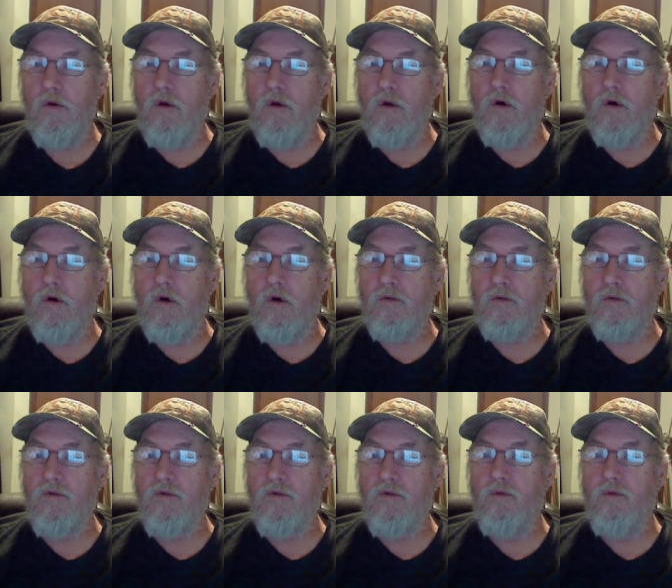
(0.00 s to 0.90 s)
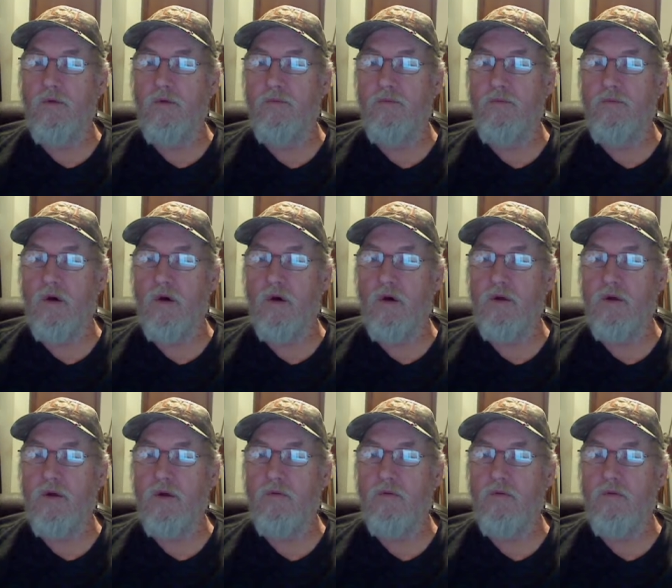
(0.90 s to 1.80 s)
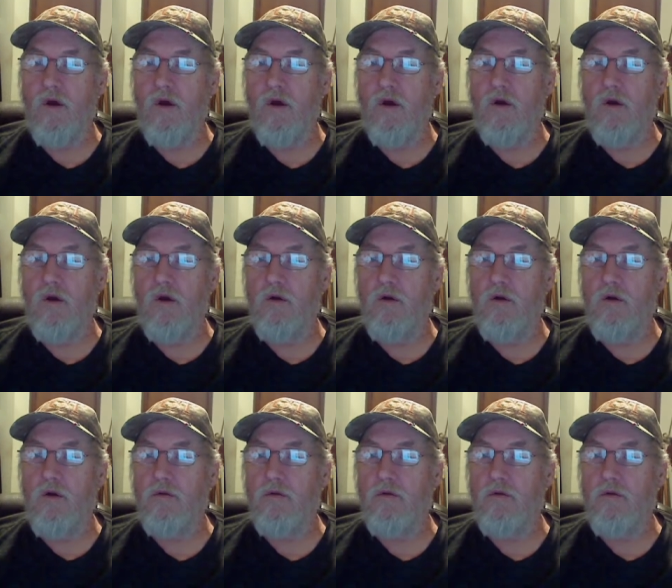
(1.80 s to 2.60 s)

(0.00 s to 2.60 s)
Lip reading: All the snow was melting. Wow.